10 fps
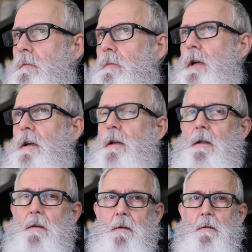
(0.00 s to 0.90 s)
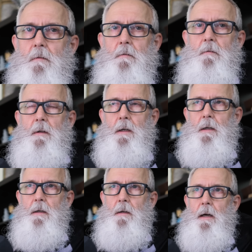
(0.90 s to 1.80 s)
where Indian
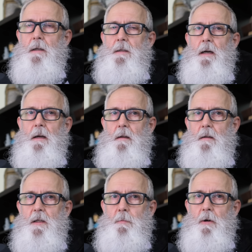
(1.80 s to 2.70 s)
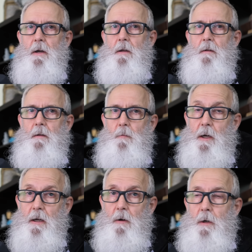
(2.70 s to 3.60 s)
are targeting this bike, the
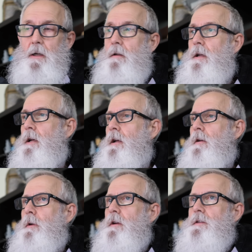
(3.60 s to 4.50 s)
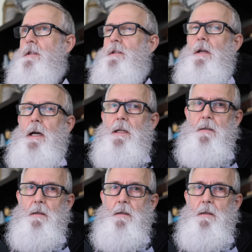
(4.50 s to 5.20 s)
101, because it starts